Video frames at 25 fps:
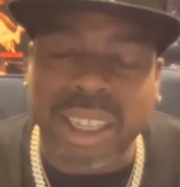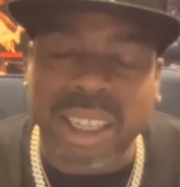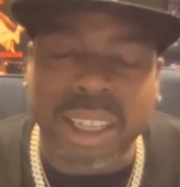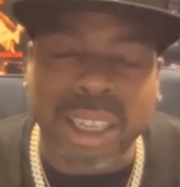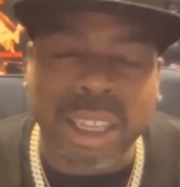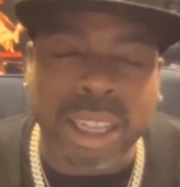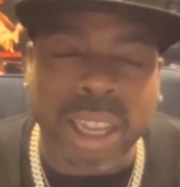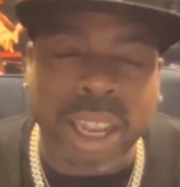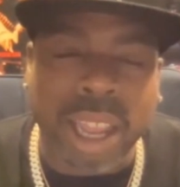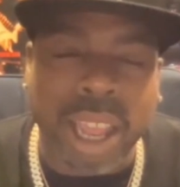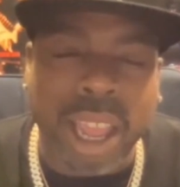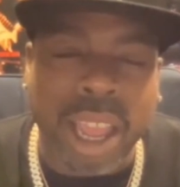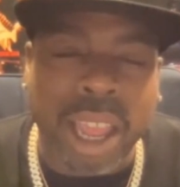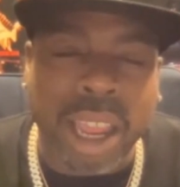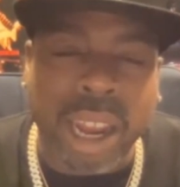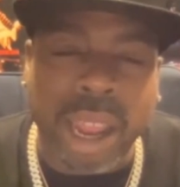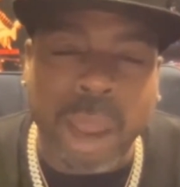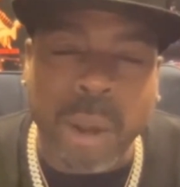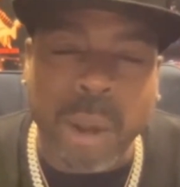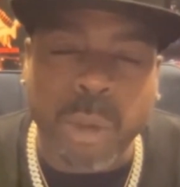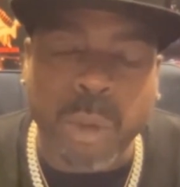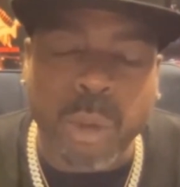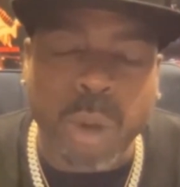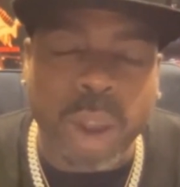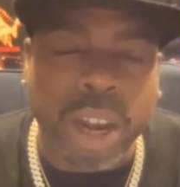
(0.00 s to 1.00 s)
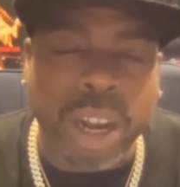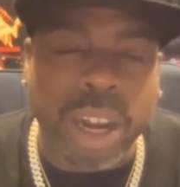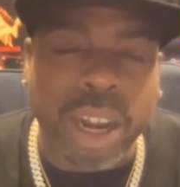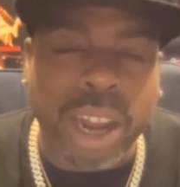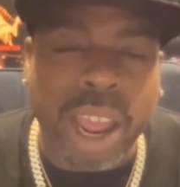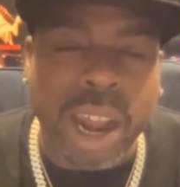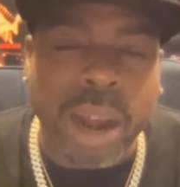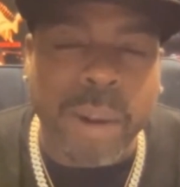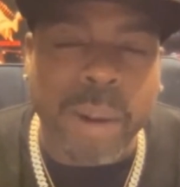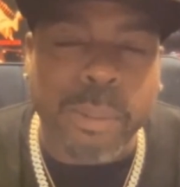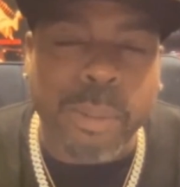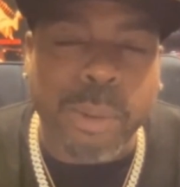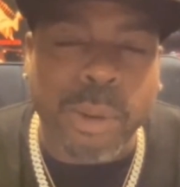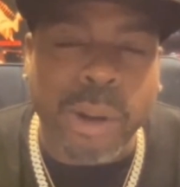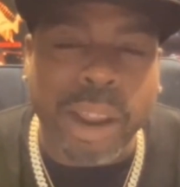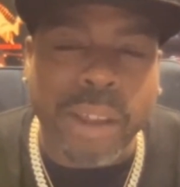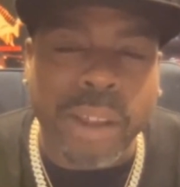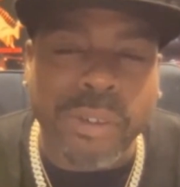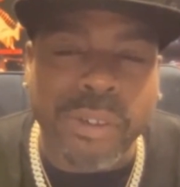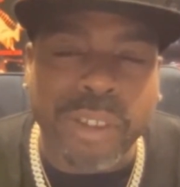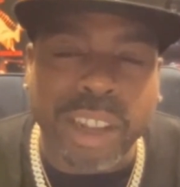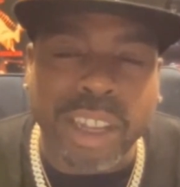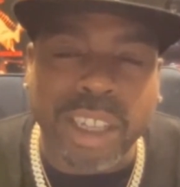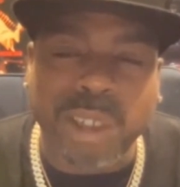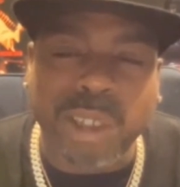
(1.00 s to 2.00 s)
yeah, hey, they was running out of
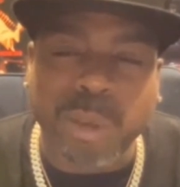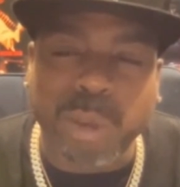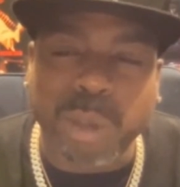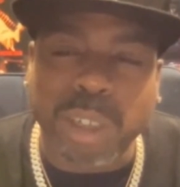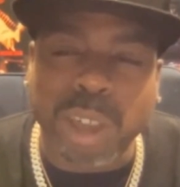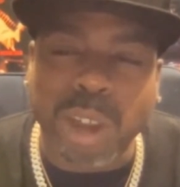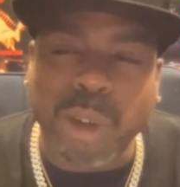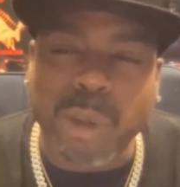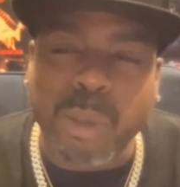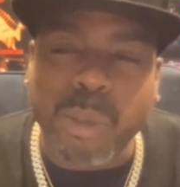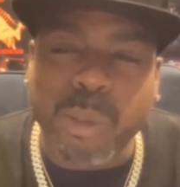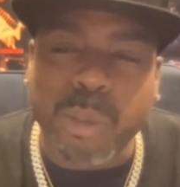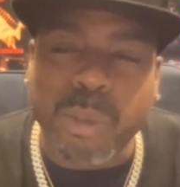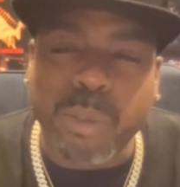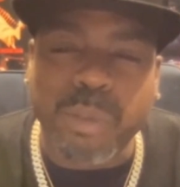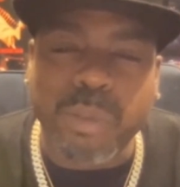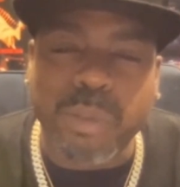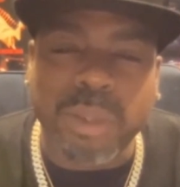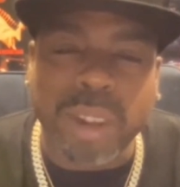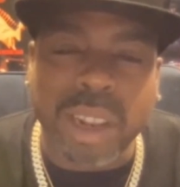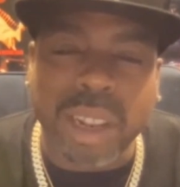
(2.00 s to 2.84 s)
breath. Niggas was on.